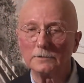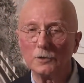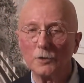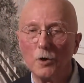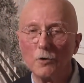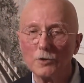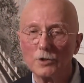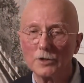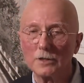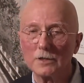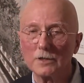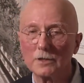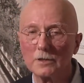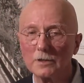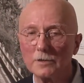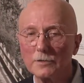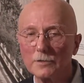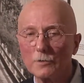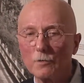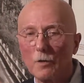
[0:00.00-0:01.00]
oceans
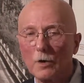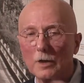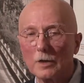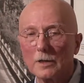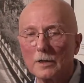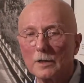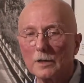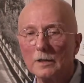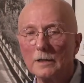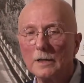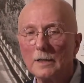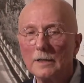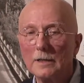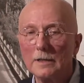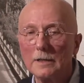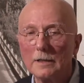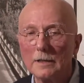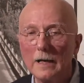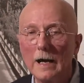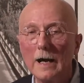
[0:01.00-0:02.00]
lose water
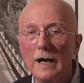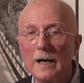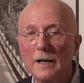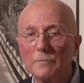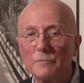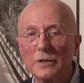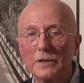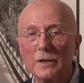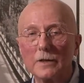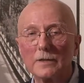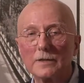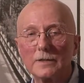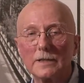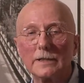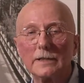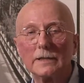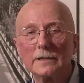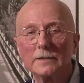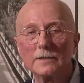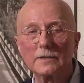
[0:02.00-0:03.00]
uh, because
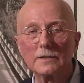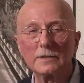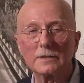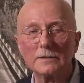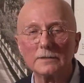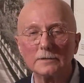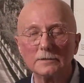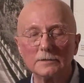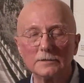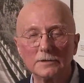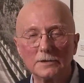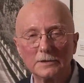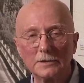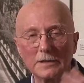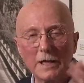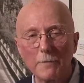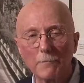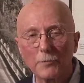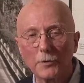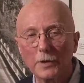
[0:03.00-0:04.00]
it is
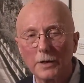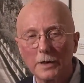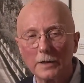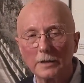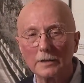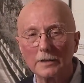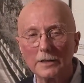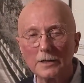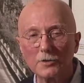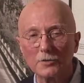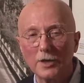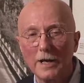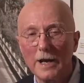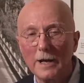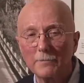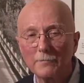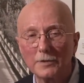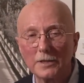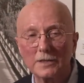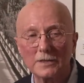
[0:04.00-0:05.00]
temporarily
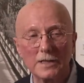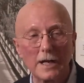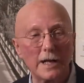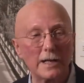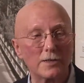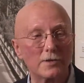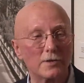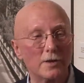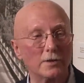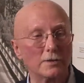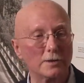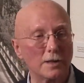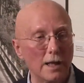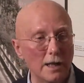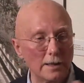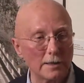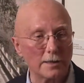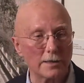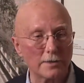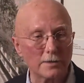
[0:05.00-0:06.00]
trapped as ice on
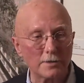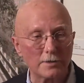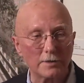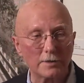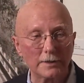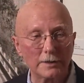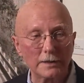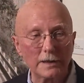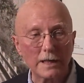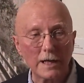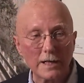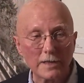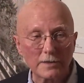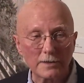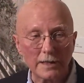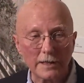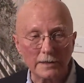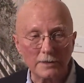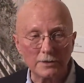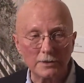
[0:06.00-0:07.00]
continents during an ice
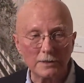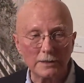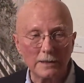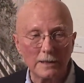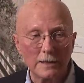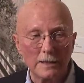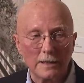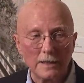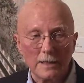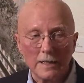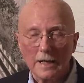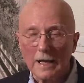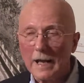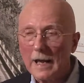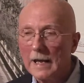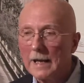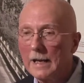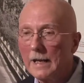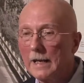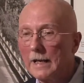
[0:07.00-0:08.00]
age.
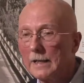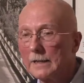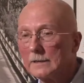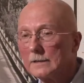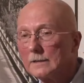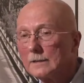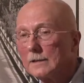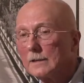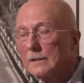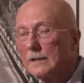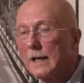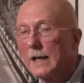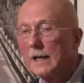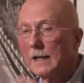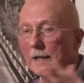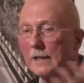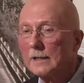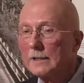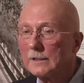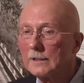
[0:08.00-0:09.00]
And
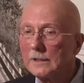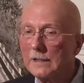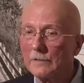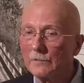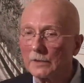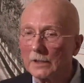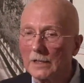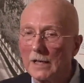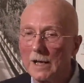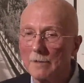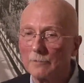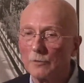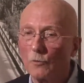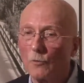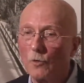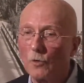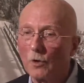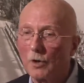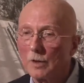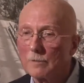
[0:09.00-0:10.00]
uh, if the climate
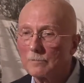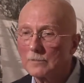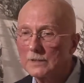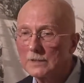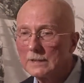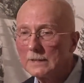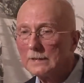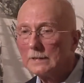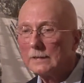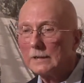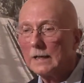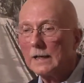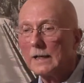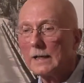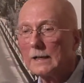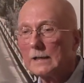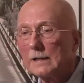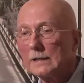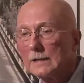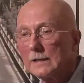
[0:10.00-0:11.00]
warms,
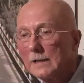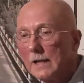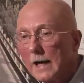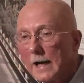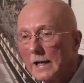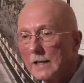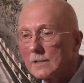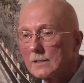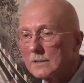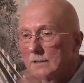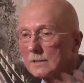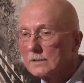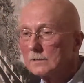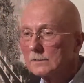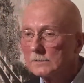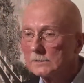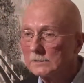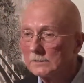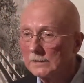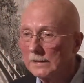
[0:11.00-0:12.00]
uh, ice
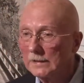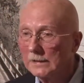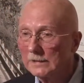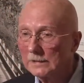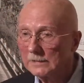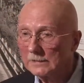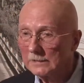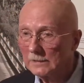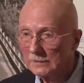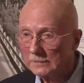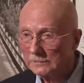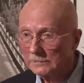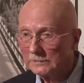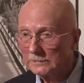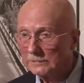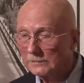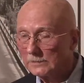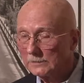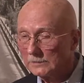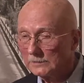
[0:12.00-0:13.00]
uh,
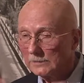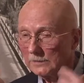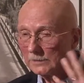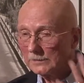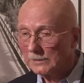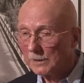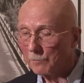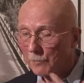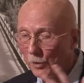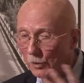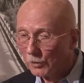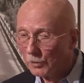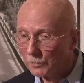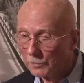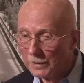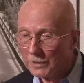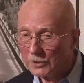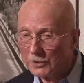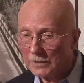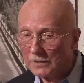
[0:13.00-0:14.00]
in the polar
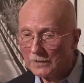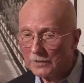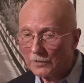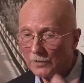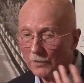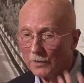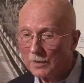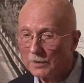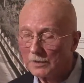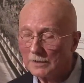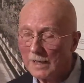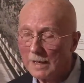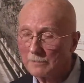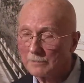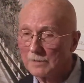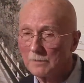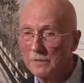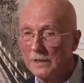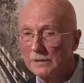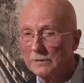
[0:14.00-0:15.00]
regions or on
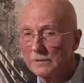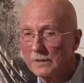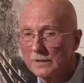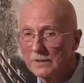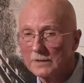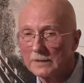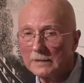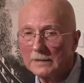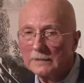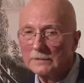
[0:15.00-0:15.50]
tops of mountains